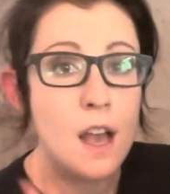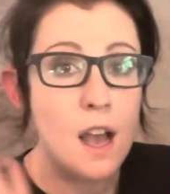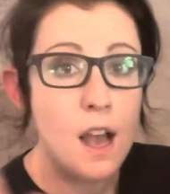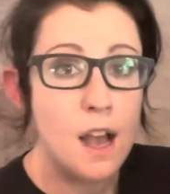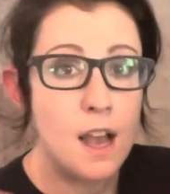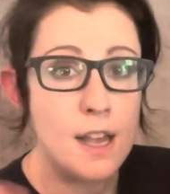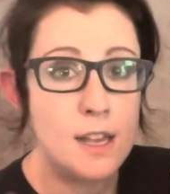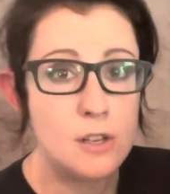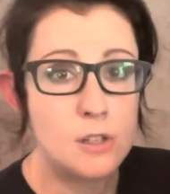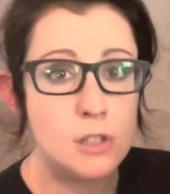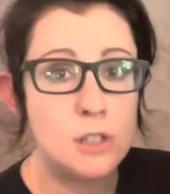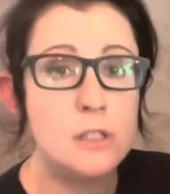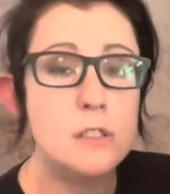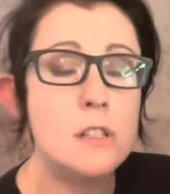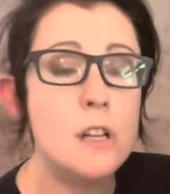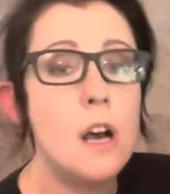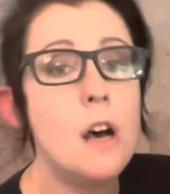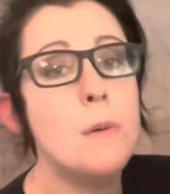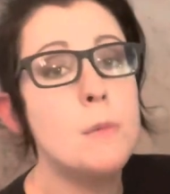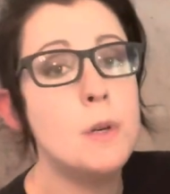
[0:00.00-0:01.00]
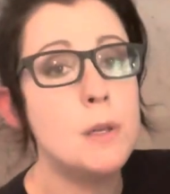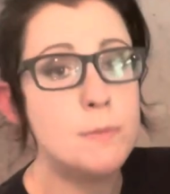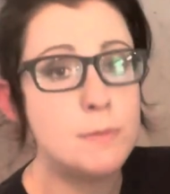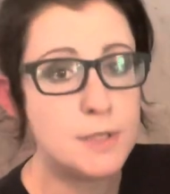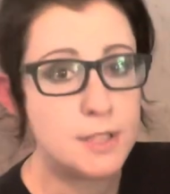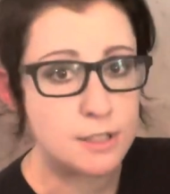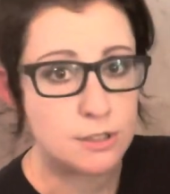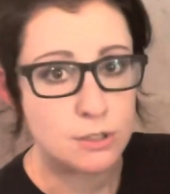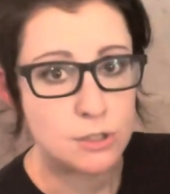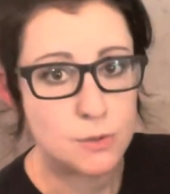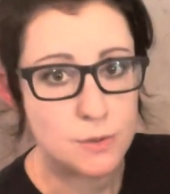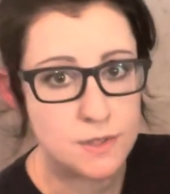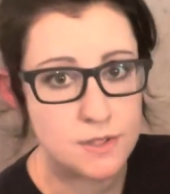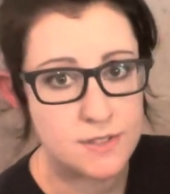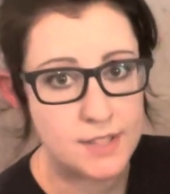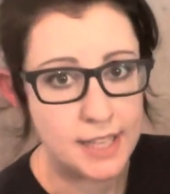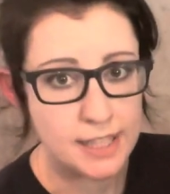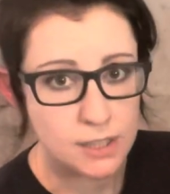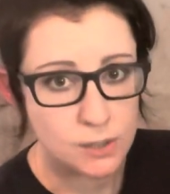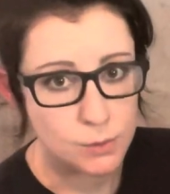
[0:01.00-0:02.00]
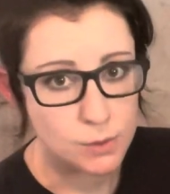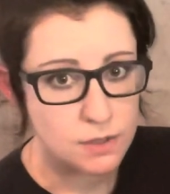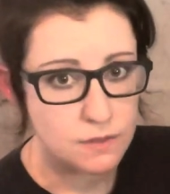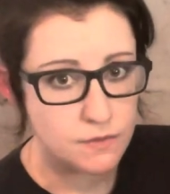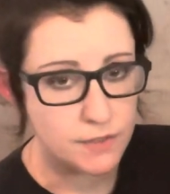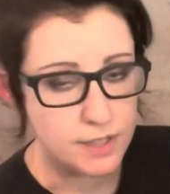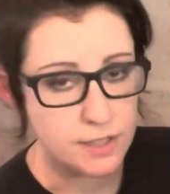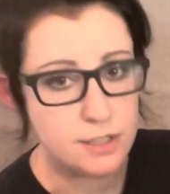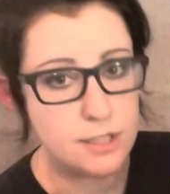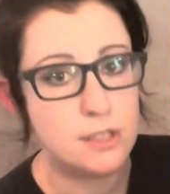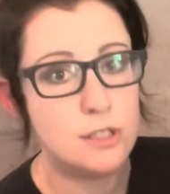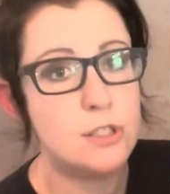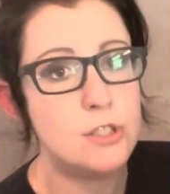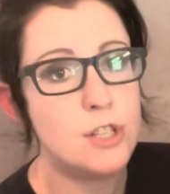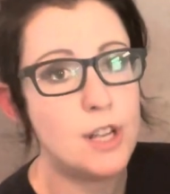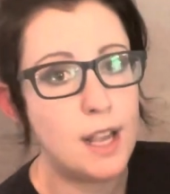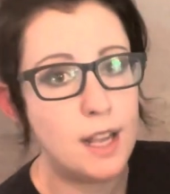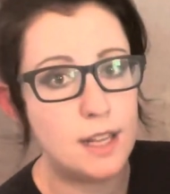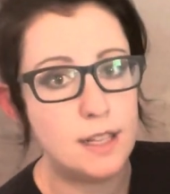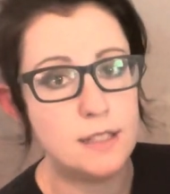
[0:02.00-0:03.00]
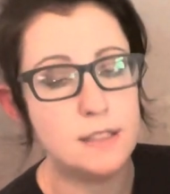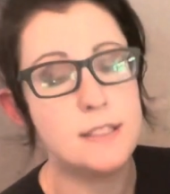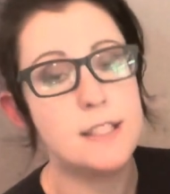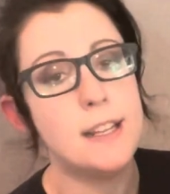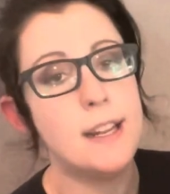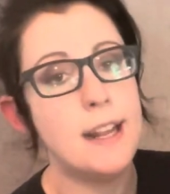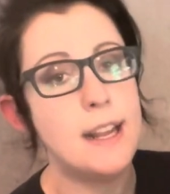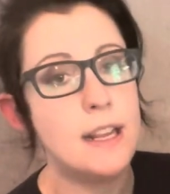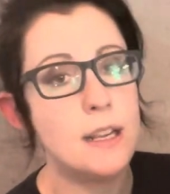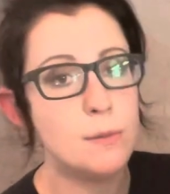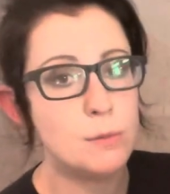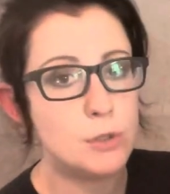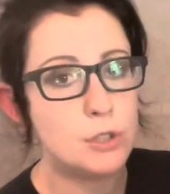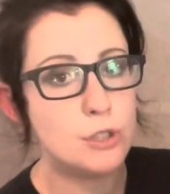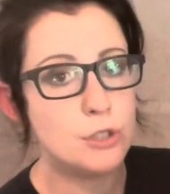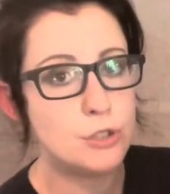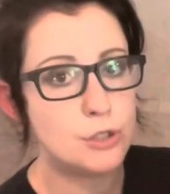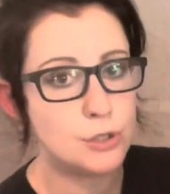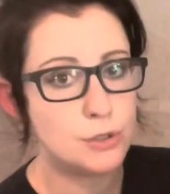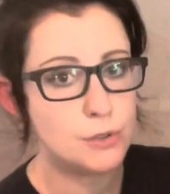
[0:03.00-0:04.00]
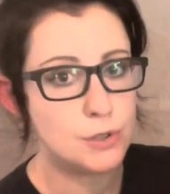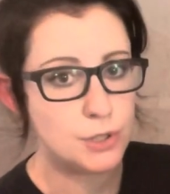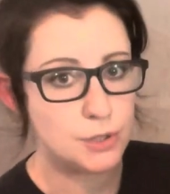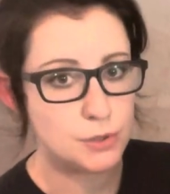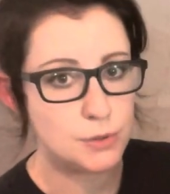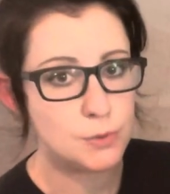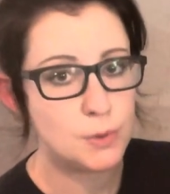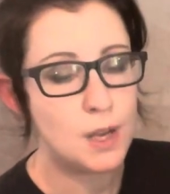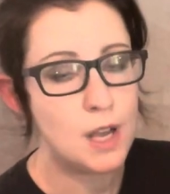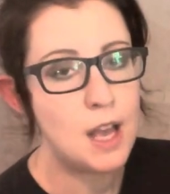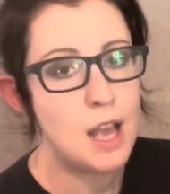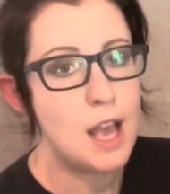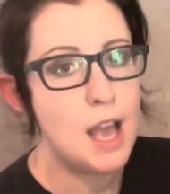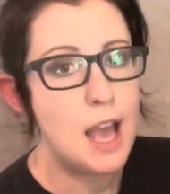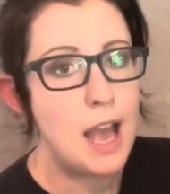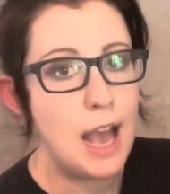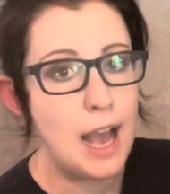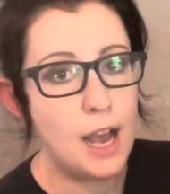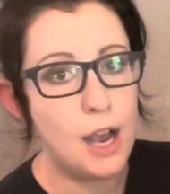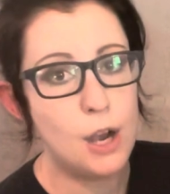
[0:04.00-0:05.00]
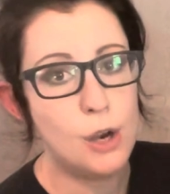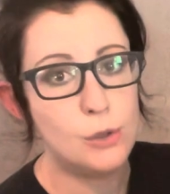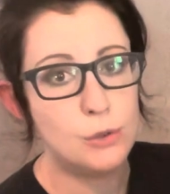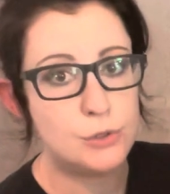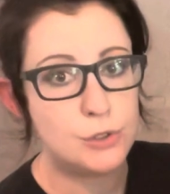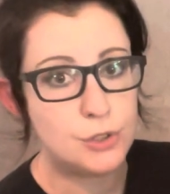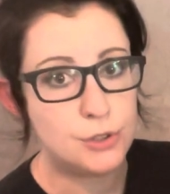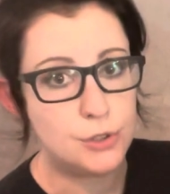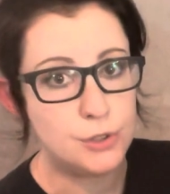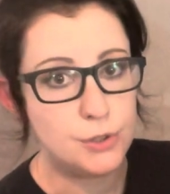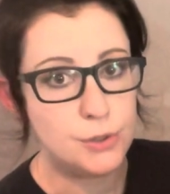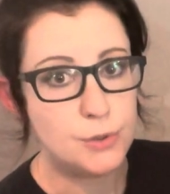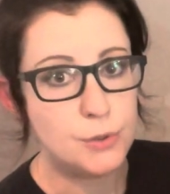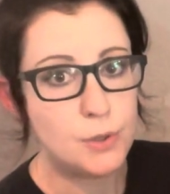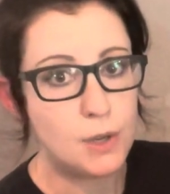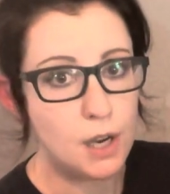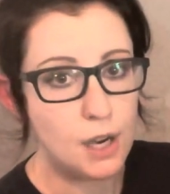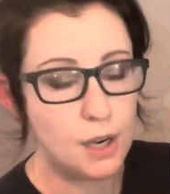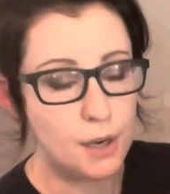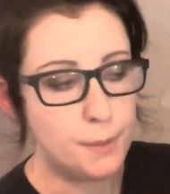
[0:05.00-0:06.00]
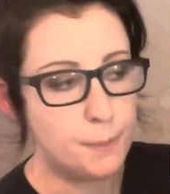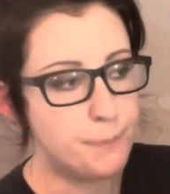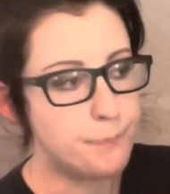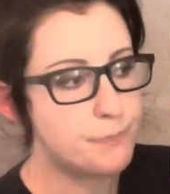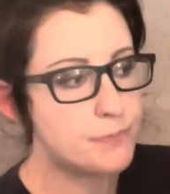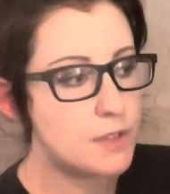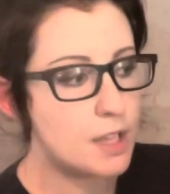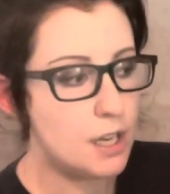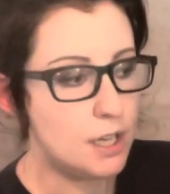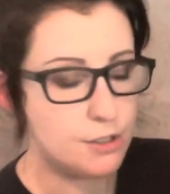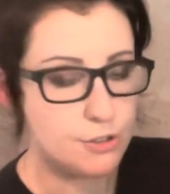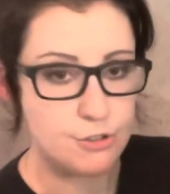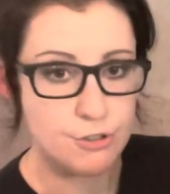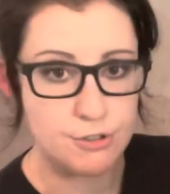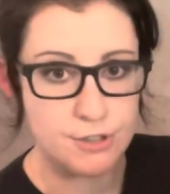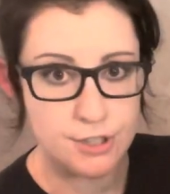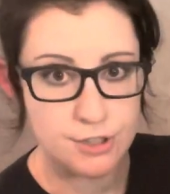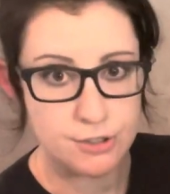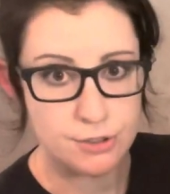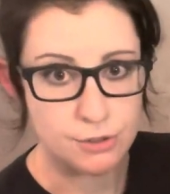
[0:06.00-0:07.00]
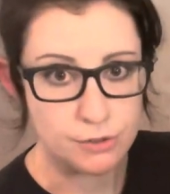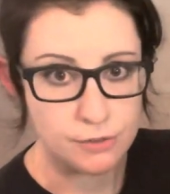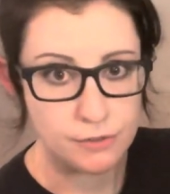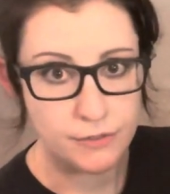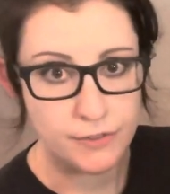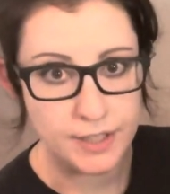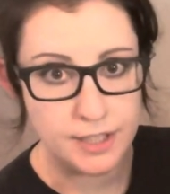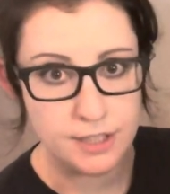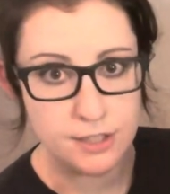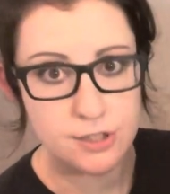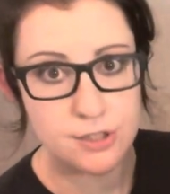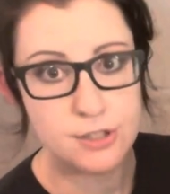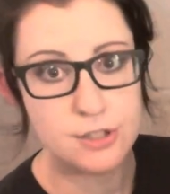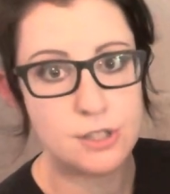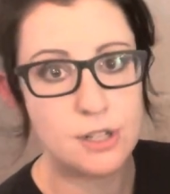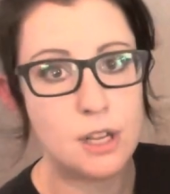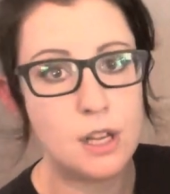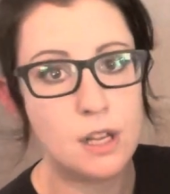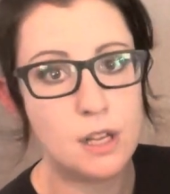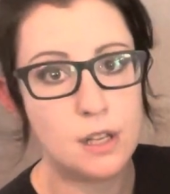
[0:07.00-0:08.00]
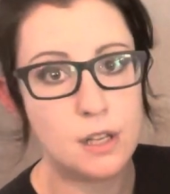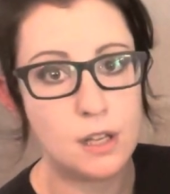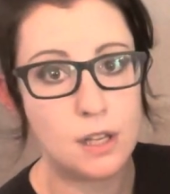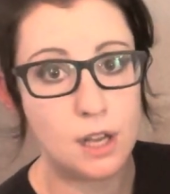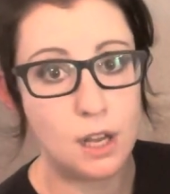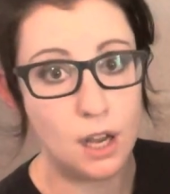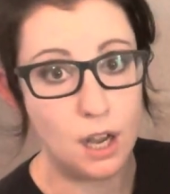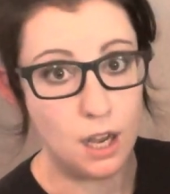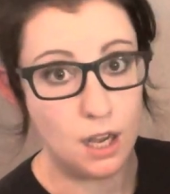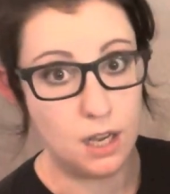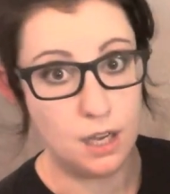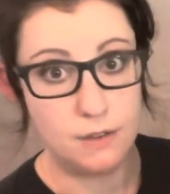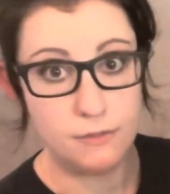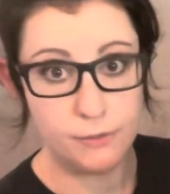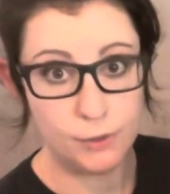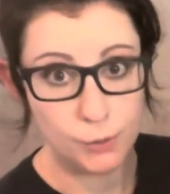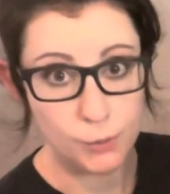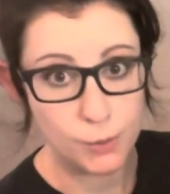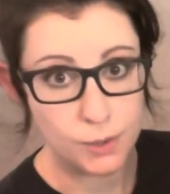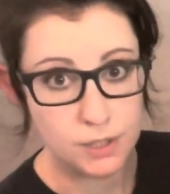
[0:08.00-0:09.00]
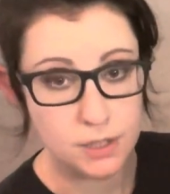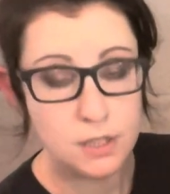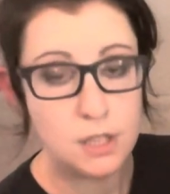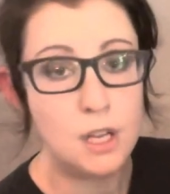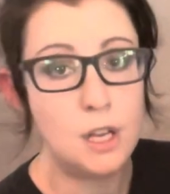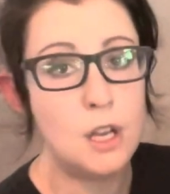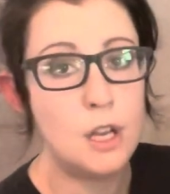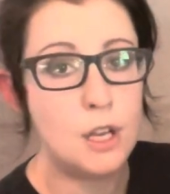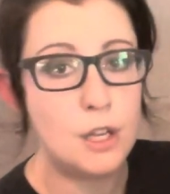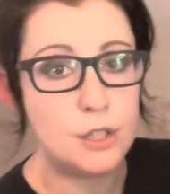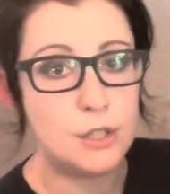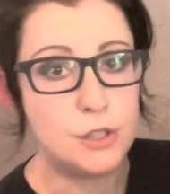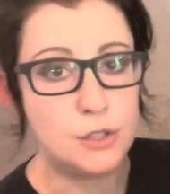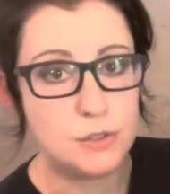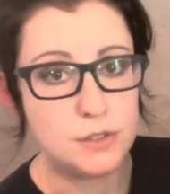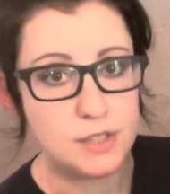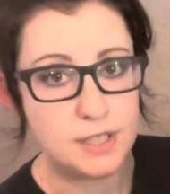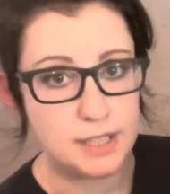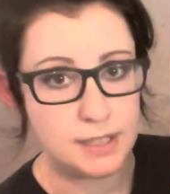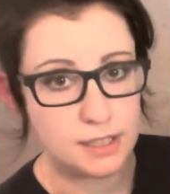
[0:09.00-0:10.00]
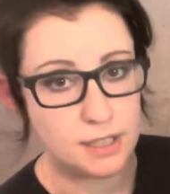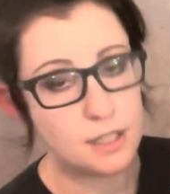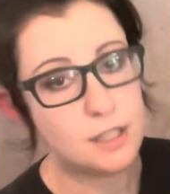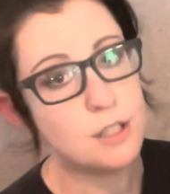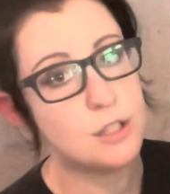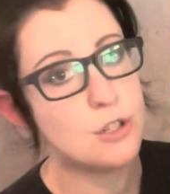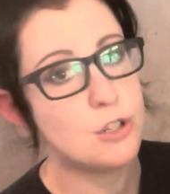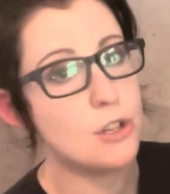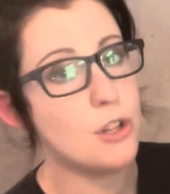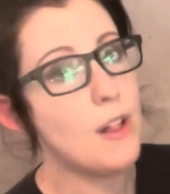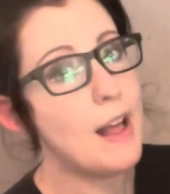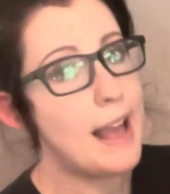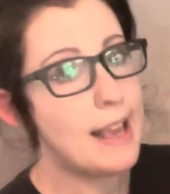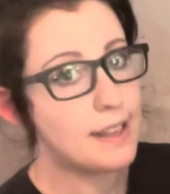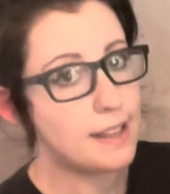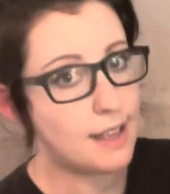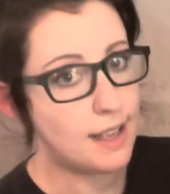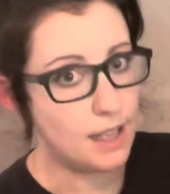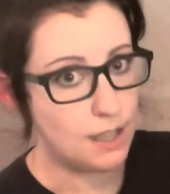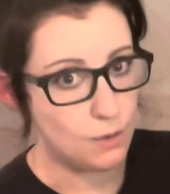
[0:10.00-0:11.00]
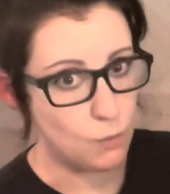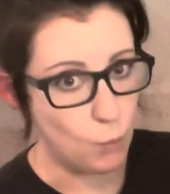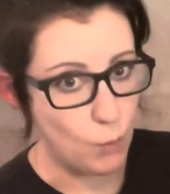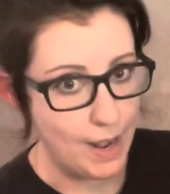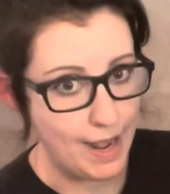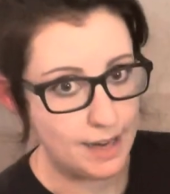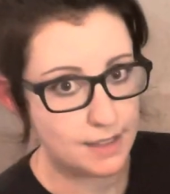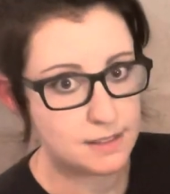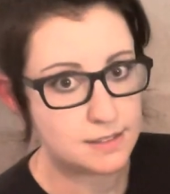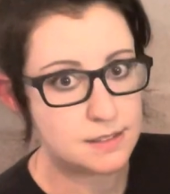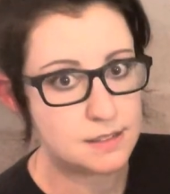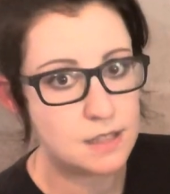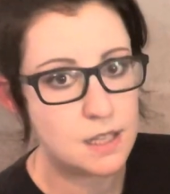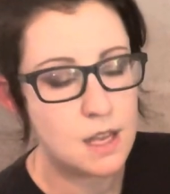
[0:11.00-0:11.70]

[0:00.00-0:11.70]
Hi all, I'm Deirdre with Second Wind Vintage, and today I'm going to show you how to do a traditional finish for wood using shellac and wax.